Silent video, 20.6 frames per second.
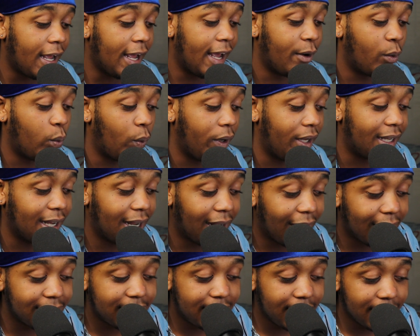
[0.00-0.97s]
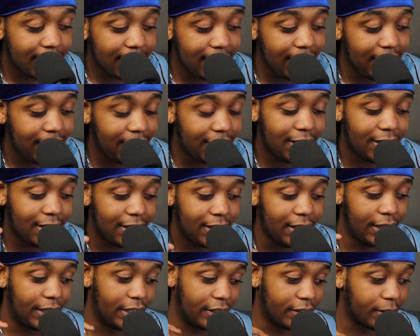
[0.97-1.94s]
And we constantly,
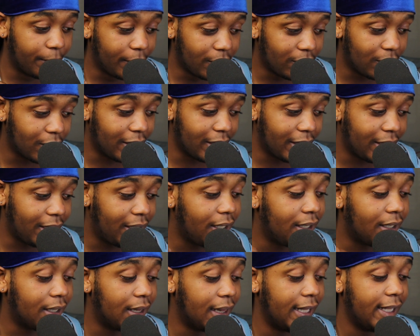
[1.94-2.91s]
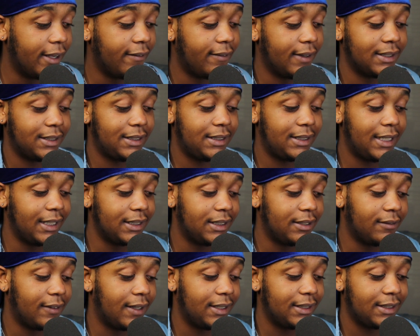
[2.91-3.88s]
the community, live in
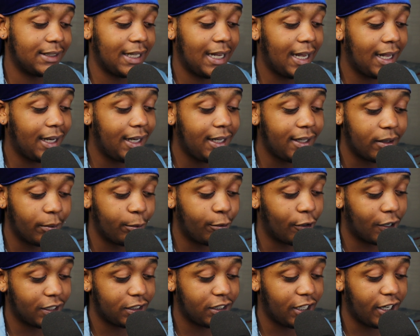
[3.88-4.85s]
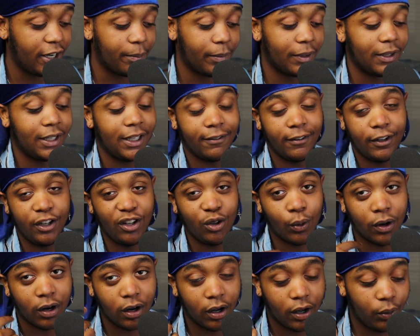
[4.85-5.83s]
states of anxiety, depression, and believing
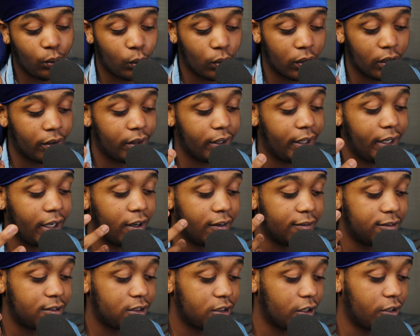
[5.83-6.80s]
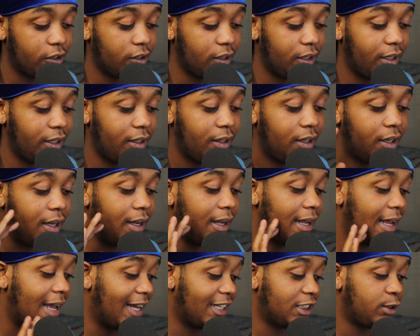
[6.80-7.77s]
you are unworthy of certain
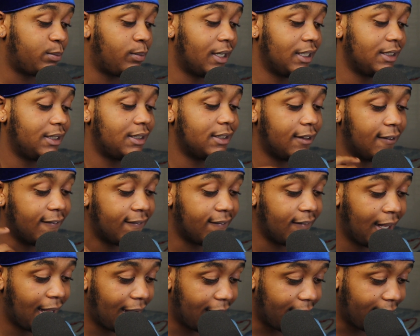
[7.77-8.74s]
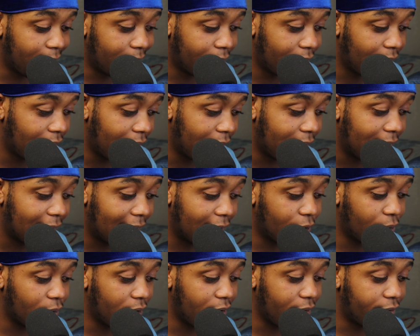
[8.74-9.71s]
aspects of life. Not
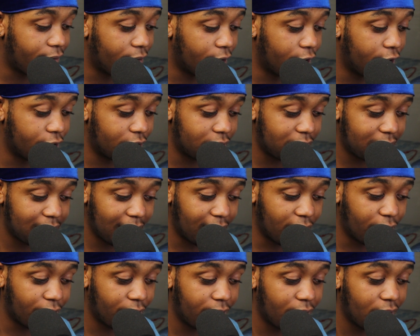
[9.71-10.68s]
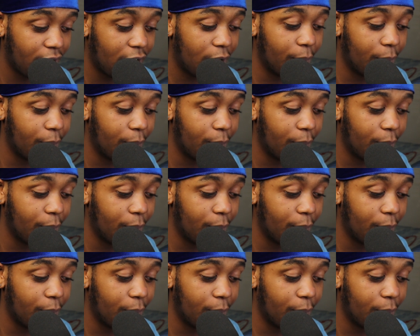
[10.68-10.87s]
only for yourself,